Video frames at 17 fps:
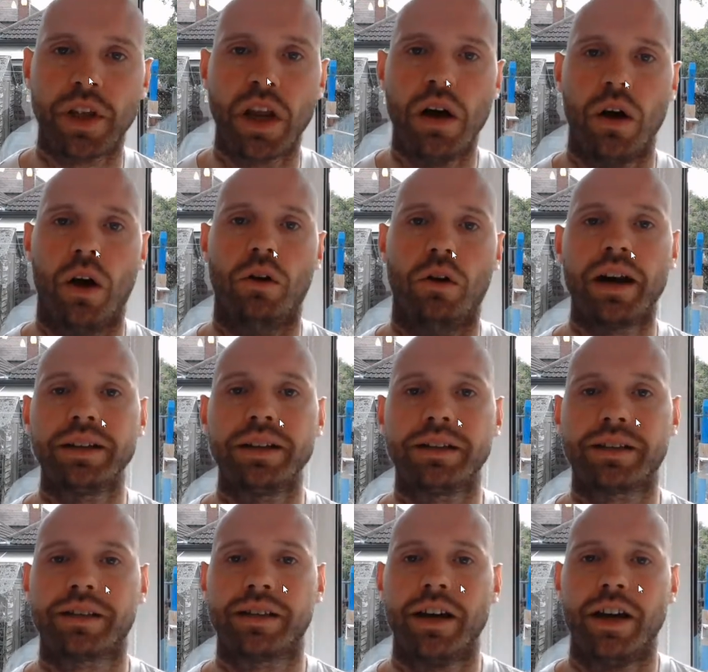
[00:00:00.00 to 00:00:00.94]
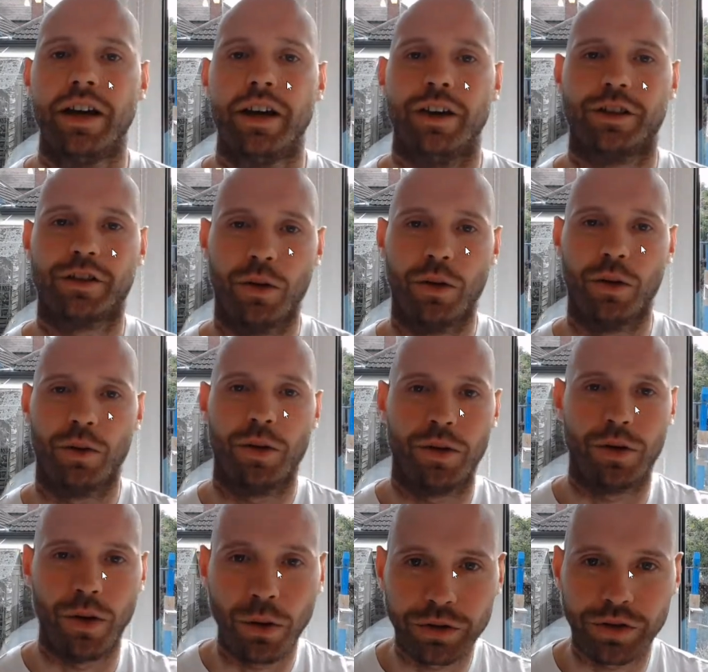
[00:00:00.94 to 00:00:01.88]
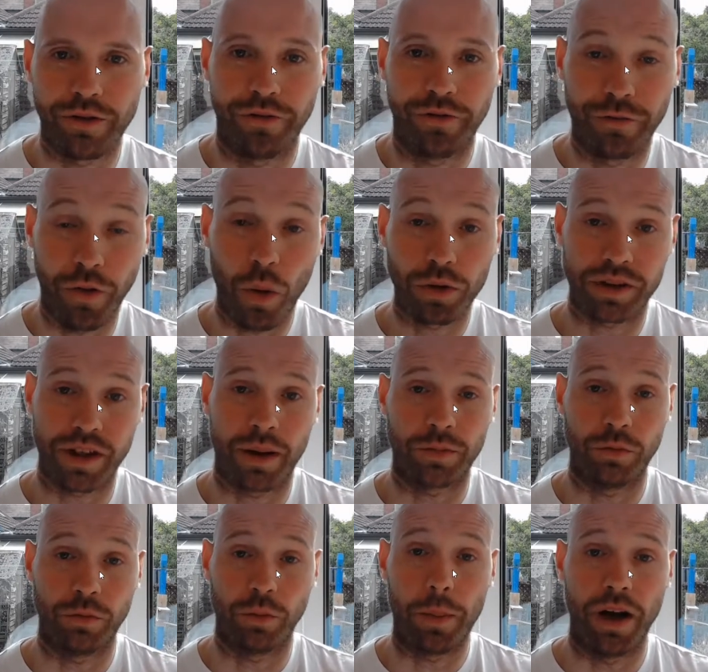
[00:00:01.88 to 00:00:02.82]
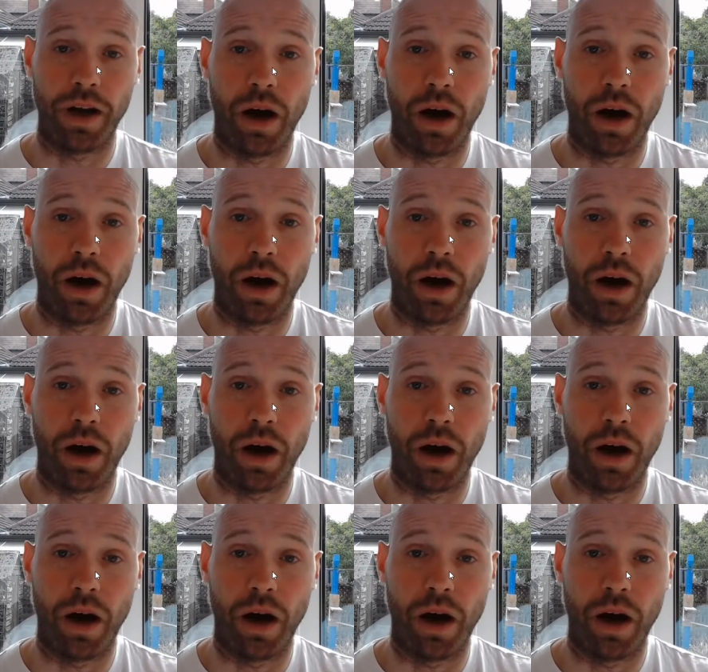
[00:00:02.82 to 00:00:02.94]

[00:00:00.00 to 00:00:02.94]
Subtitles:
All right. So those are the 4 types of webinar.